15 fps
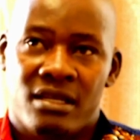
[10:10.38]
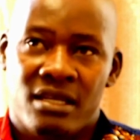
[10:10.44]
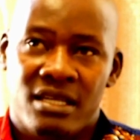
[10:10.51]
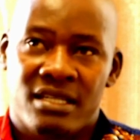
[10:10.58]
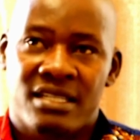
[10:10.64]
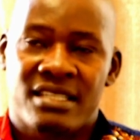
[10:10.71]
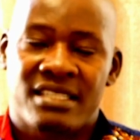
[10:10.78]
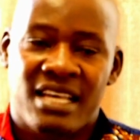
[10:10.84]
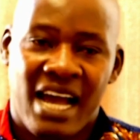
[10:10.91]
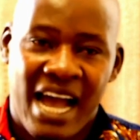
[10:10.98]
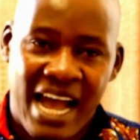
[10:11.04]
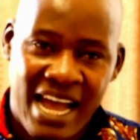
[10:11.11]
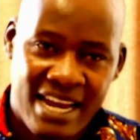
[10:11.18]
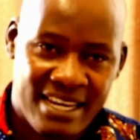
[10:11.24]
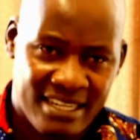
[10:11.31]
It is
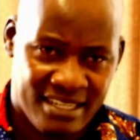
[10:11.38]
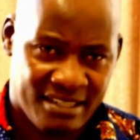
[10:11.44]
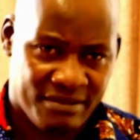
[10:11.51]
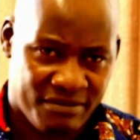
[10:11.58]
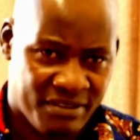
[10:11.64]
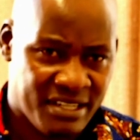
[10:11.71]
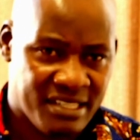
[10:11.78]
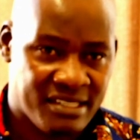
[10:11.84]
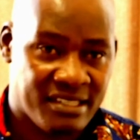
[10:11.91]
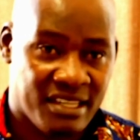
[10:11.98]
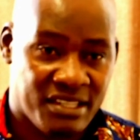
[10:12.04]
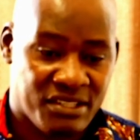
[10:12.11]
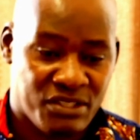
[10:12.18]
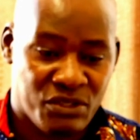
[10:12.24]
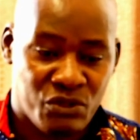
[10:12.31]
hard, for
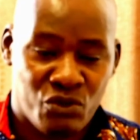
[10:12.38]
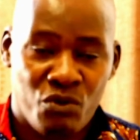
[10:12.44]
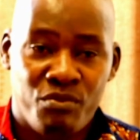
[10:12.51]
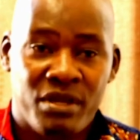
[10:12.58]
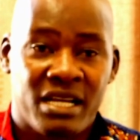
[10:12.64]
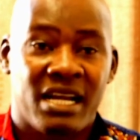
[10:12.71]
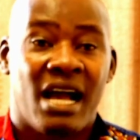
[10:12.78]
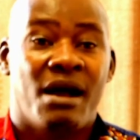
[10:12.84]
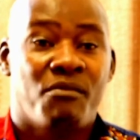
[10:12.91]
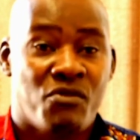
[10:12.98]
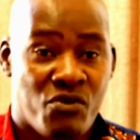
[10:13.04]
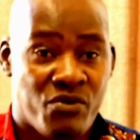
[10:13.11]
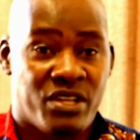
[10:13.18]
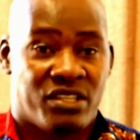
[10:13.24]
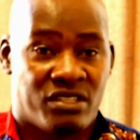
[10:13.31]
instance, to
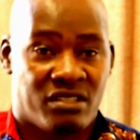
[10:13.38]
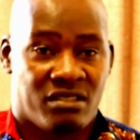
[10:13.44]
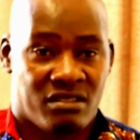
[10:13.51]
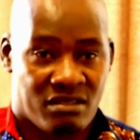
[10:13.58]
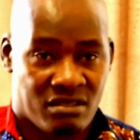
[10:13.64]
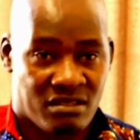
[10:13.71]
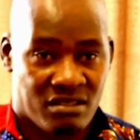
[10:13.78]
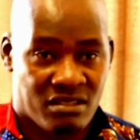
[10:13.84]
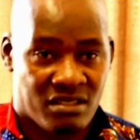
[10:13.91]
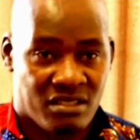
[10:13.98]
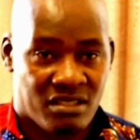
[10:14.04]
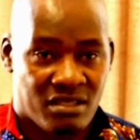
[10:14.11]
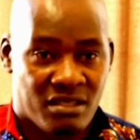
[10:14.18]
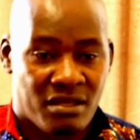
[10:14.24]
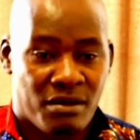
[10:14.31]
become rich,
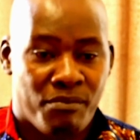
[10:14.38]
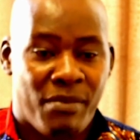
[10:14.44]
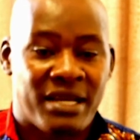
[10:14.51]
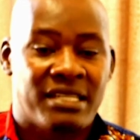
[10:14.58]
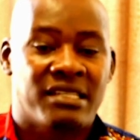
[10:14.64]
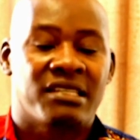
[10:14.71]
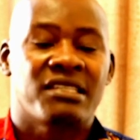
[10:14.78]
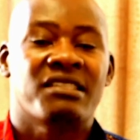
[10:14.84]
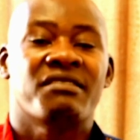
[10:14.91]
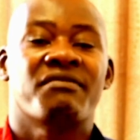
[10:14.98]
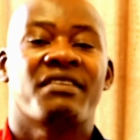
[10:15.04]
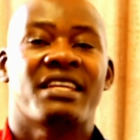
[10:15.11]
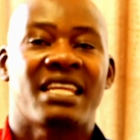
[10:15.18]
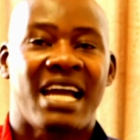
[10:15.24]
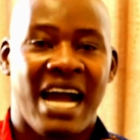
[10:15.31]
but it is
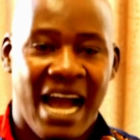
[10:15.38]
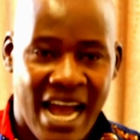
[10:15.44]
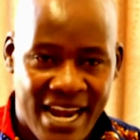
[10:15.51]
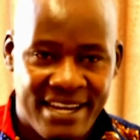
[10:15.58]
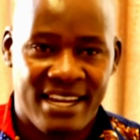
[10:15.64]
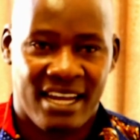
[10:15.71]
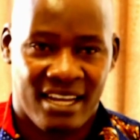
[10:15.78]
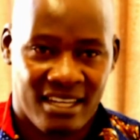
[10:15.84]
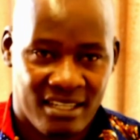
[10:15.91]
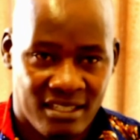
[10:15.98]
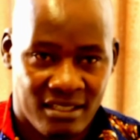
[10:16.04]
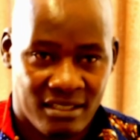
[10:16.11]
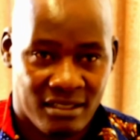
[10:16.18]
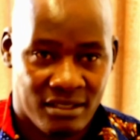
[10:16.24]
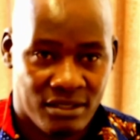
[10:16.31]
even harder
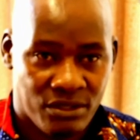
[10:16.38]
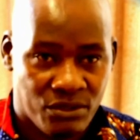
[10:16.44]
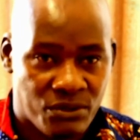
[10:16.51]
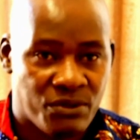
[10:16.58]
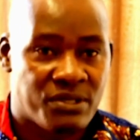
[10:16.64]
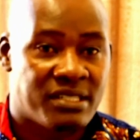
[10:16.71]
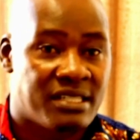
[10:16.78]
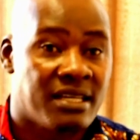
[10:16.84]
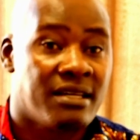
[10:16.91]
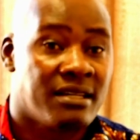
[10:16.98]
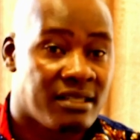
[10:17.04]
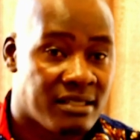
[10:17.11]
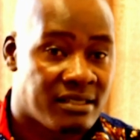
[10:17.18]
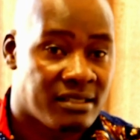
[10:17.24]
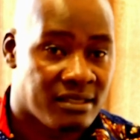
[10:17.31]
to stay
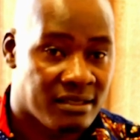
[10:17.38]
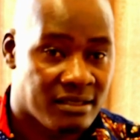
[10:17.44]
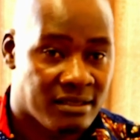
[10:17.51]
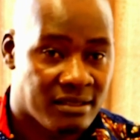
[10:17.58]
rich.